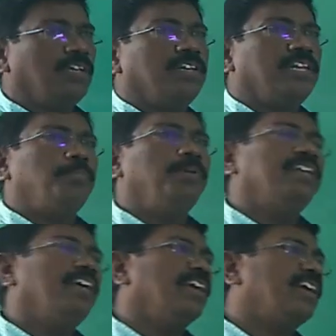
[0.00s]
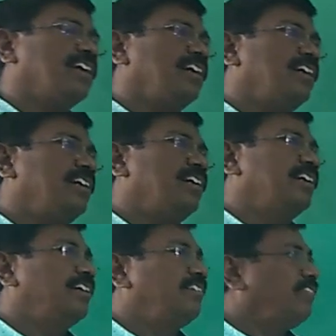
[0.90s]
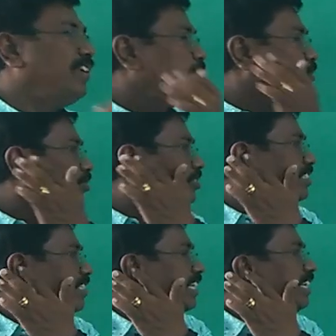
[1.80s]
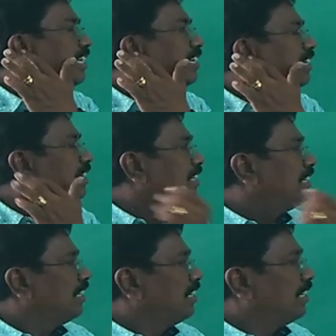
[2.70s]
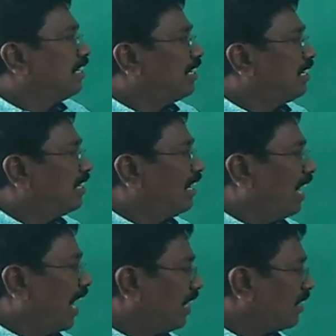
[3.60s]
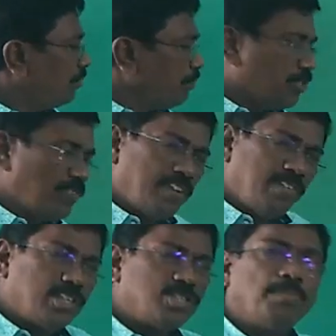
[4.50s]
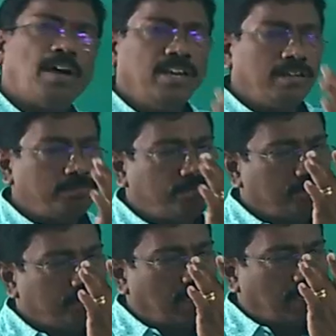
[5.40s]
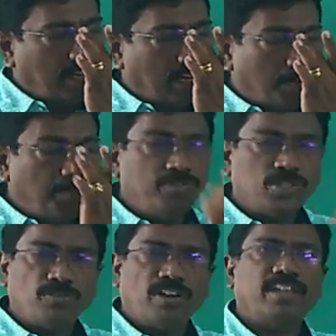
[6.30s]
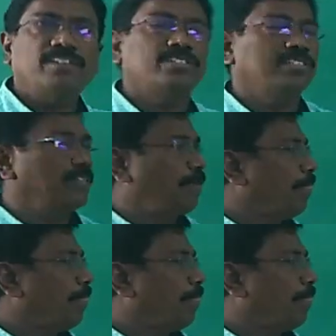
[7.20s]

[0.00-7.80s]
Let me take, we used to see atom is very, very small, that cannot be visualized.